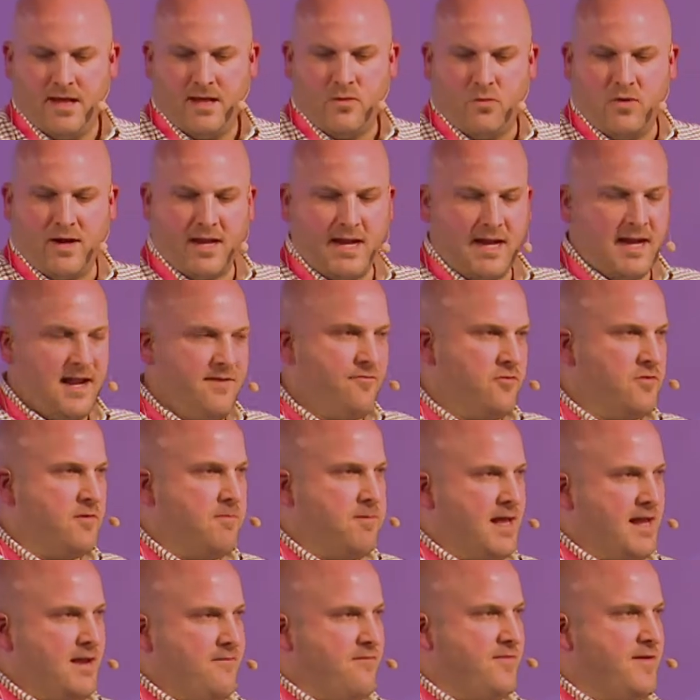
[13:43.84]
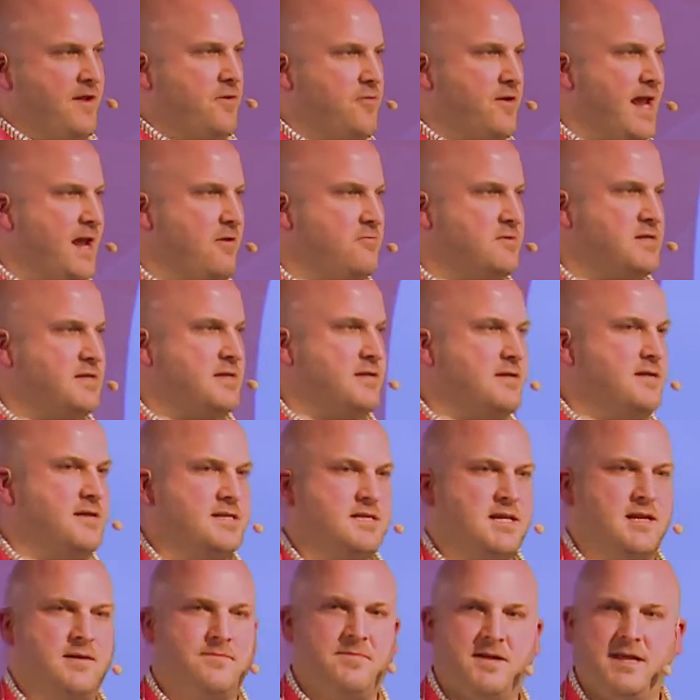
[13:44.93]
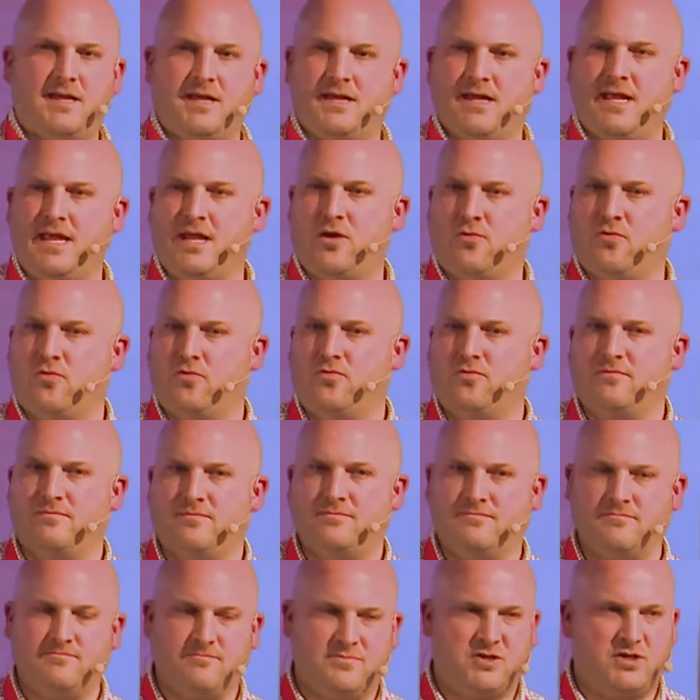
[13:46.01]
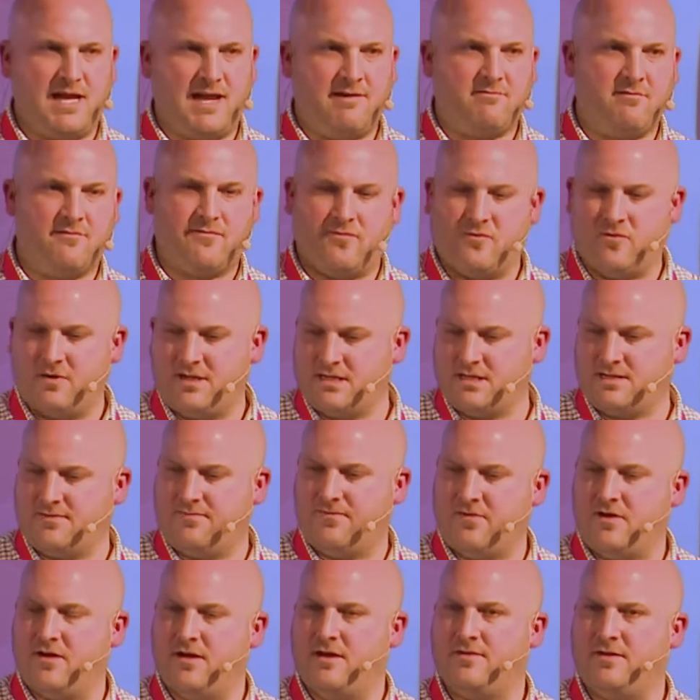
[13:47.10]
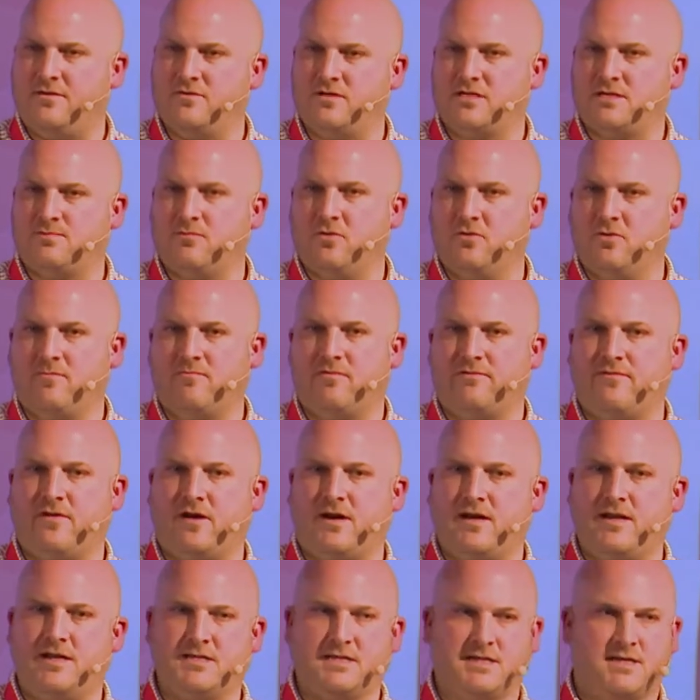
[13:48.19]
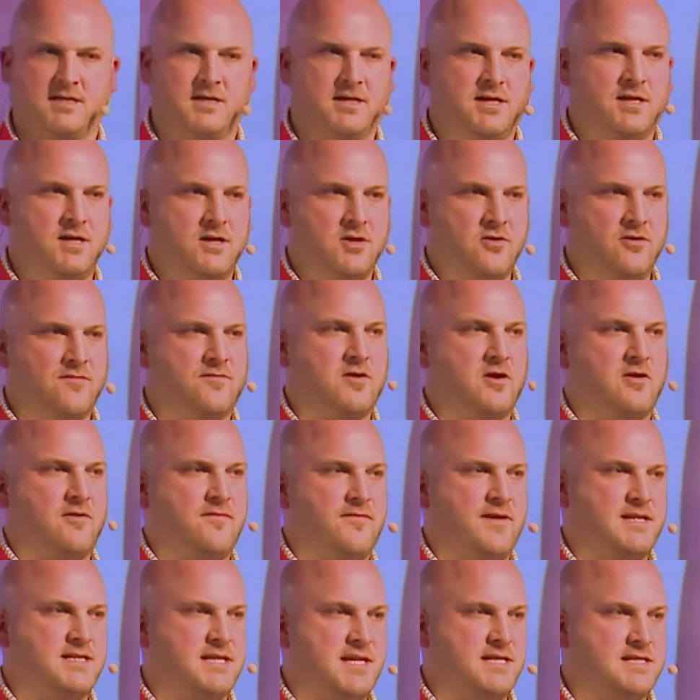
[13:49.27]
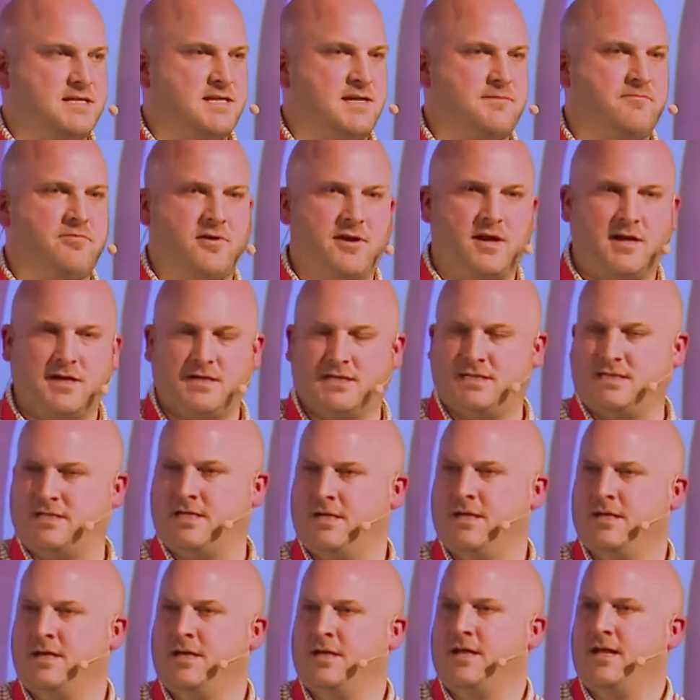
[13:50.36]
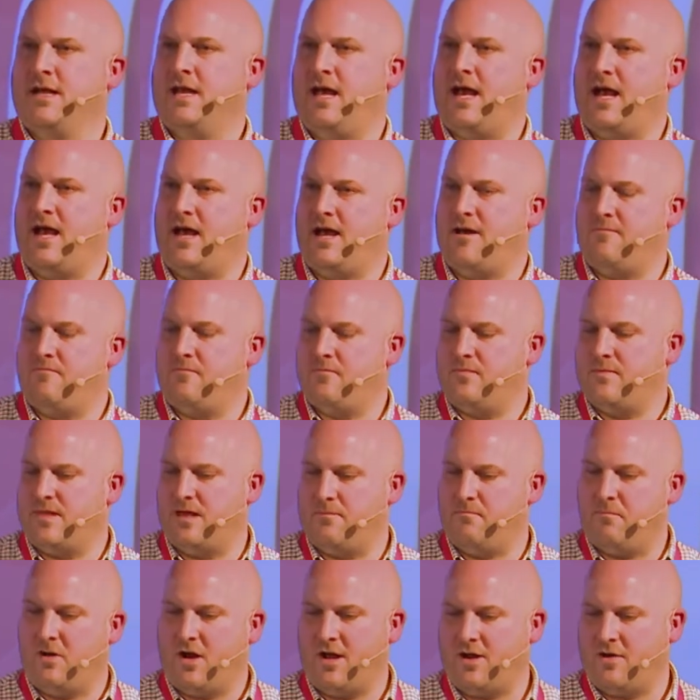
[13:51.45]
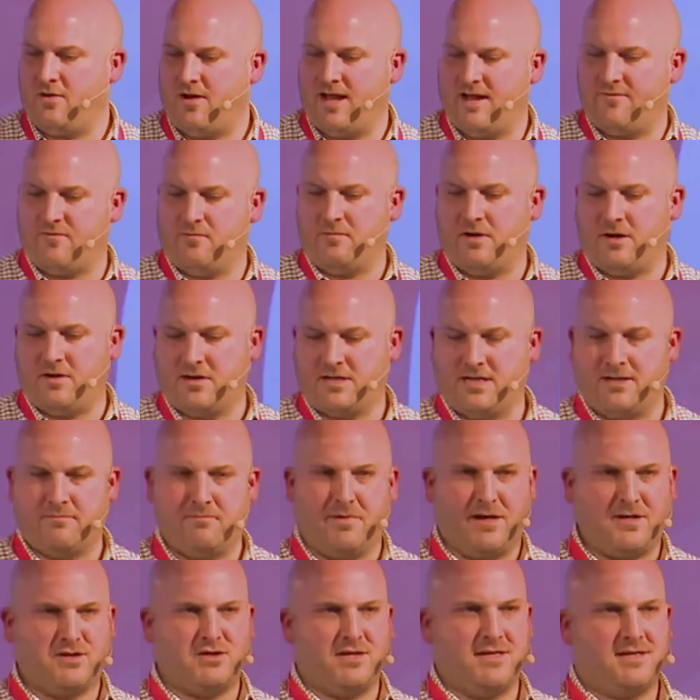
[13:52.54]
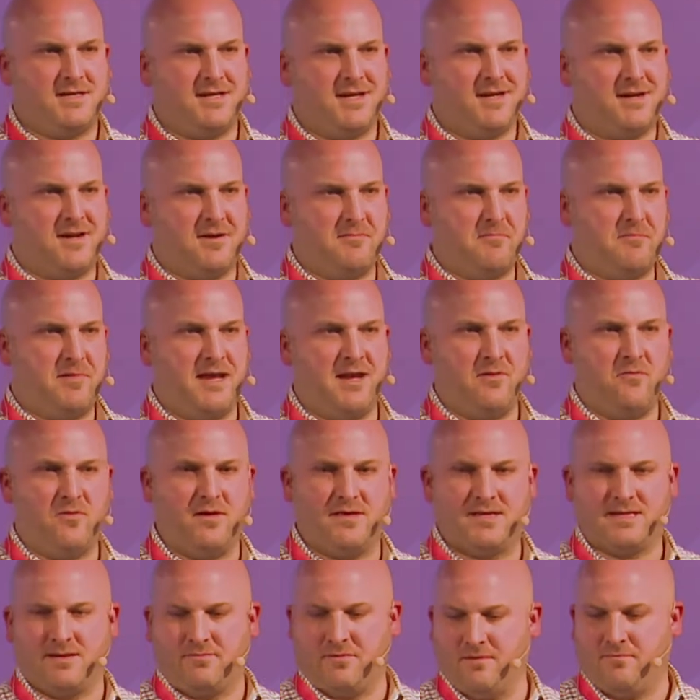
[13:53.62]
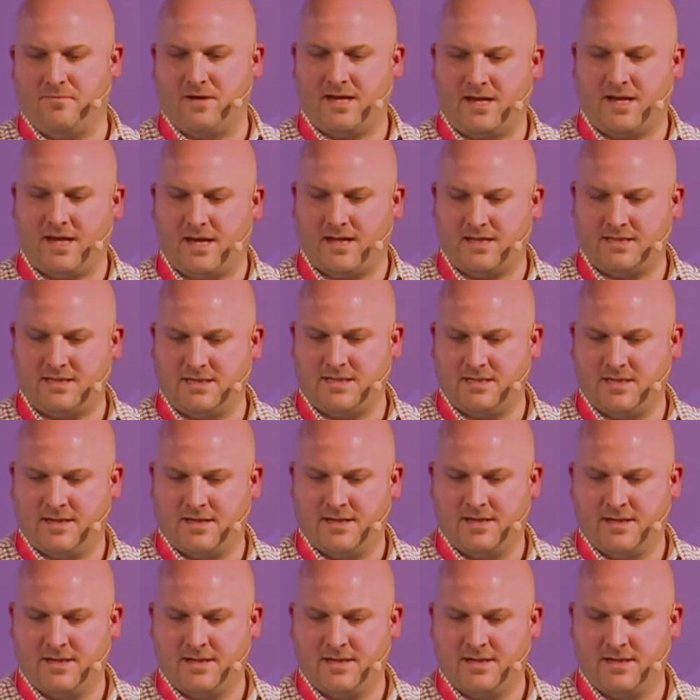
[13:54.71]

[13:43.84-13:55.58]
We're going to level the playing field out. There's going to be equal share of voice for those smaller providers who have got fantastic products. That might not have a marketing budget to compete with some of the big guns.